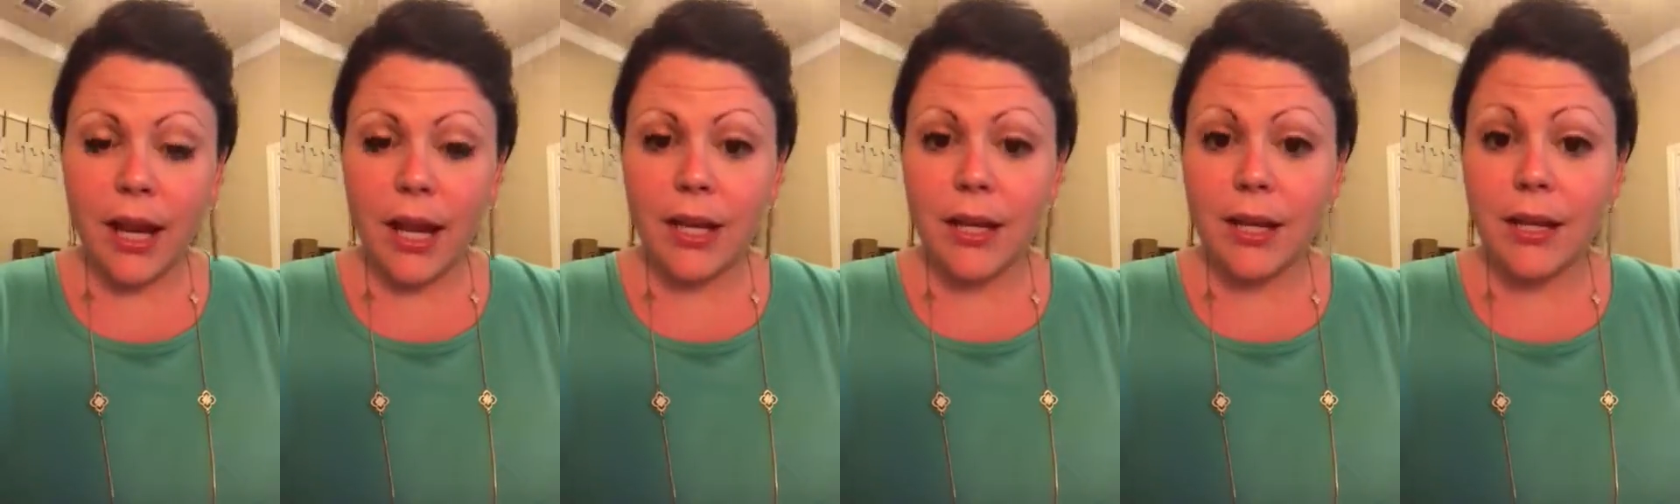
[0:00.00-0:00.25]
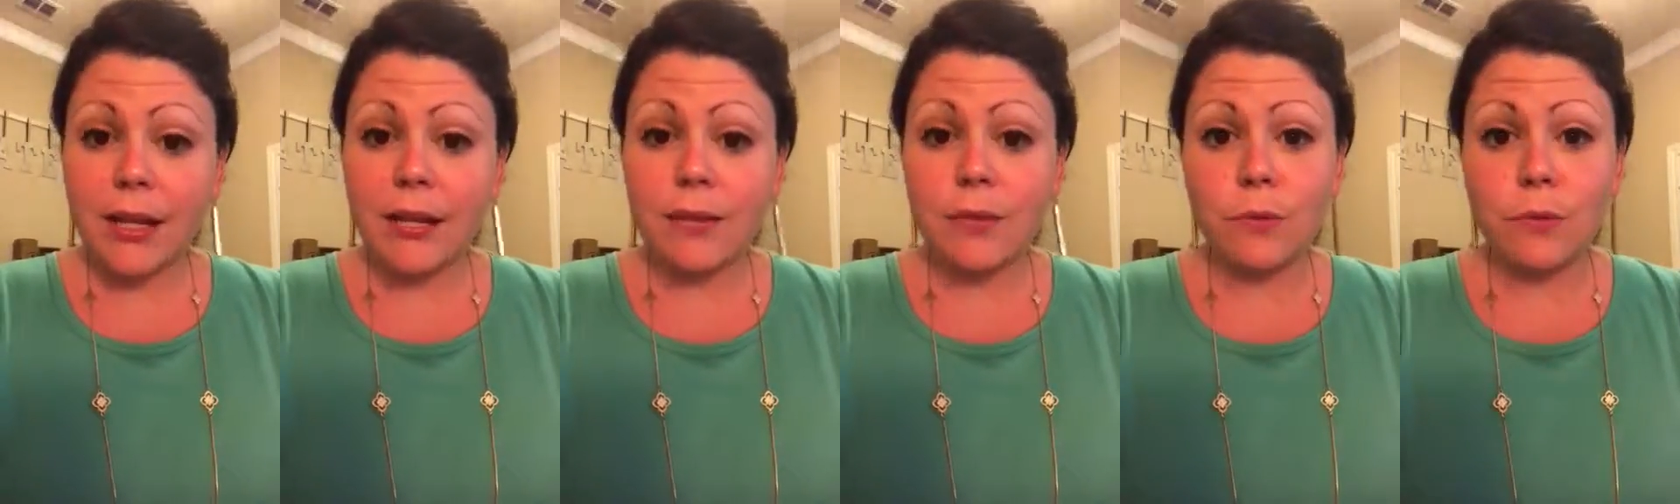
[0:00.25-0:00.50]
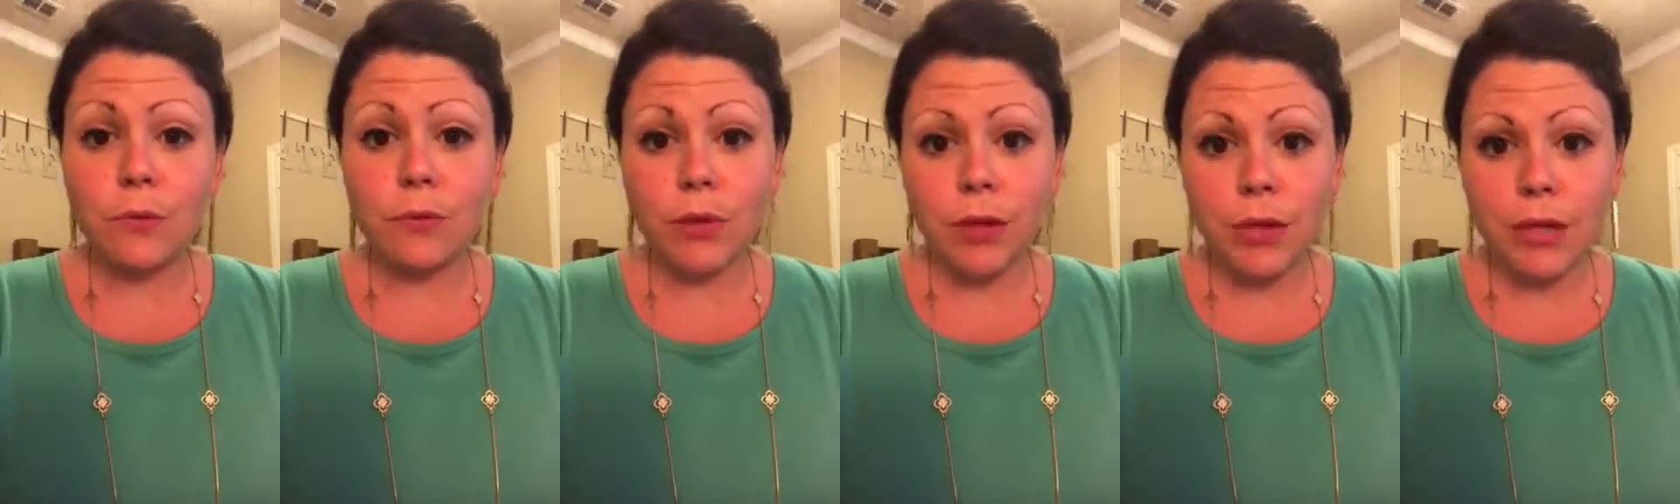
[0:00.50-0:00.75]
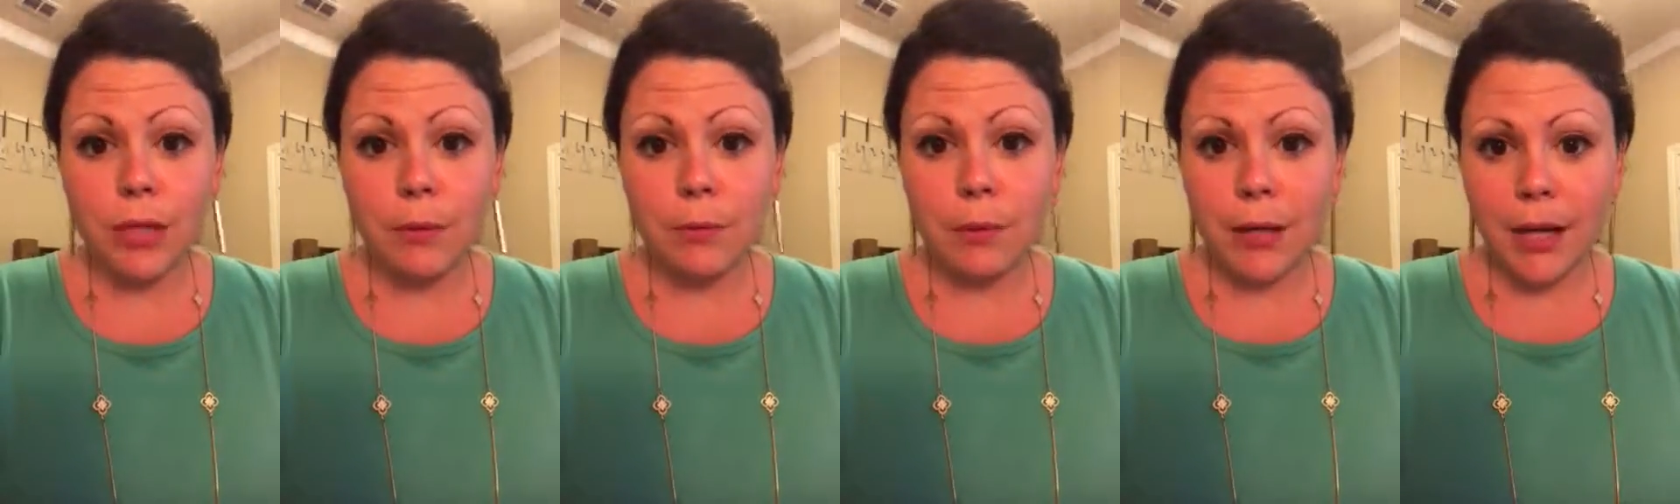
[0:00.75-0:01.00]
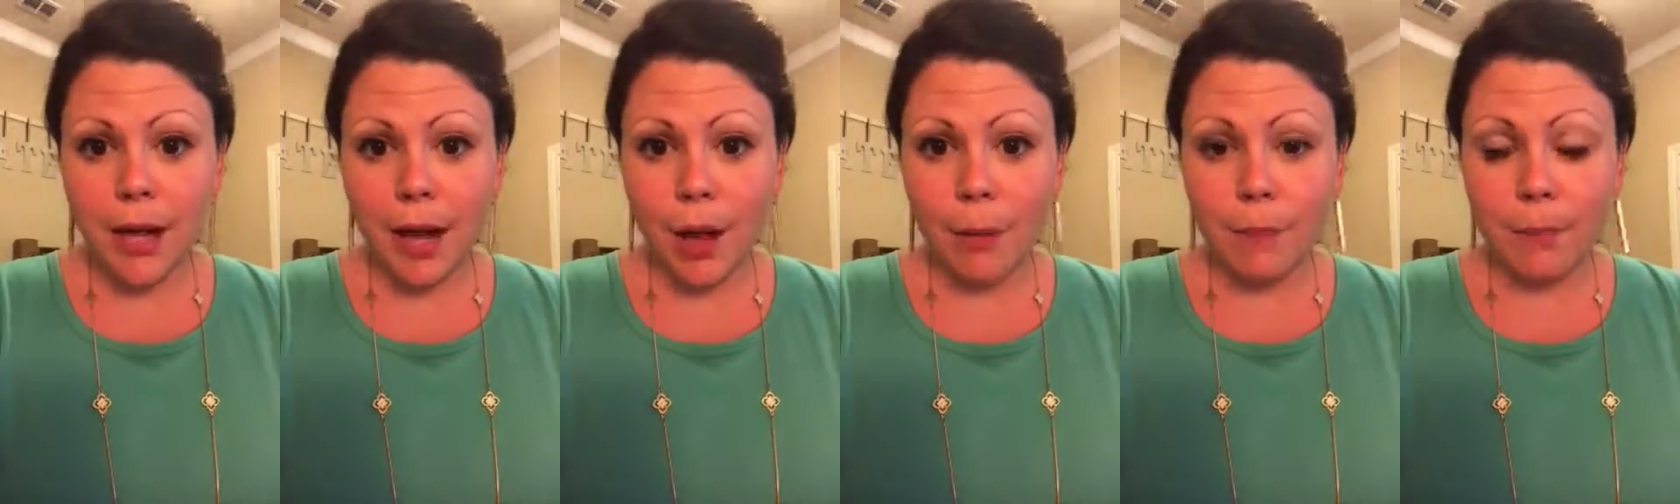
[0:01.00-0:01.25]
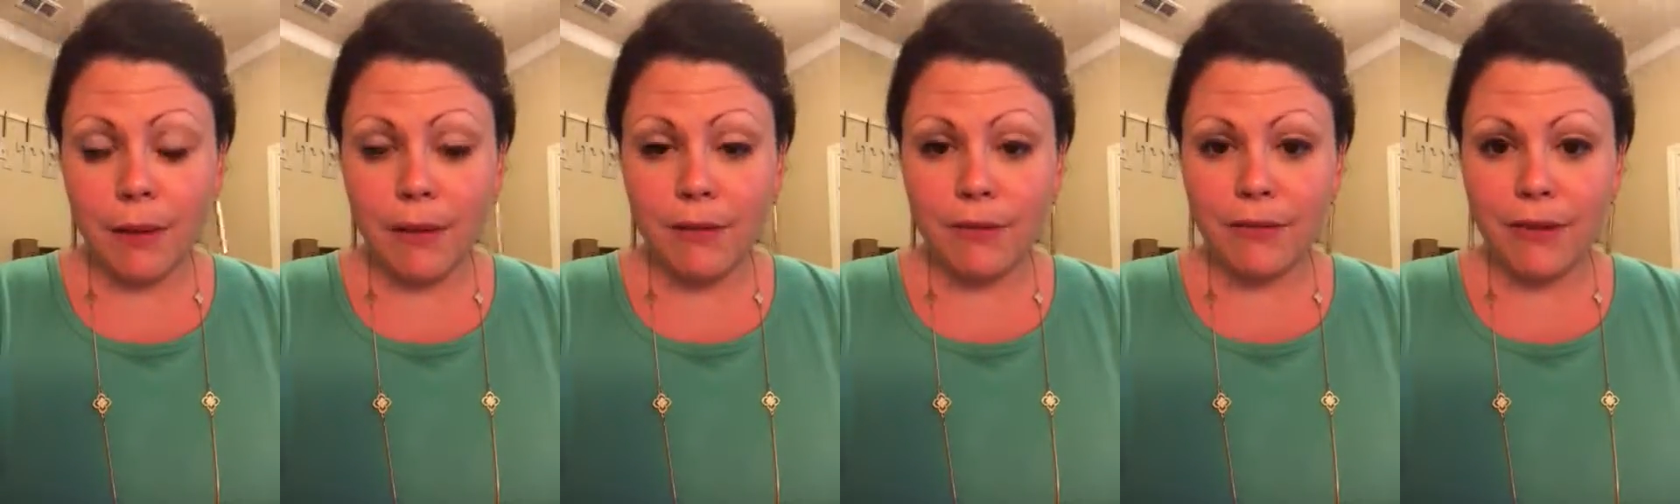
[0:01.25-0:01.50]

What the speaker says: and it has really been helping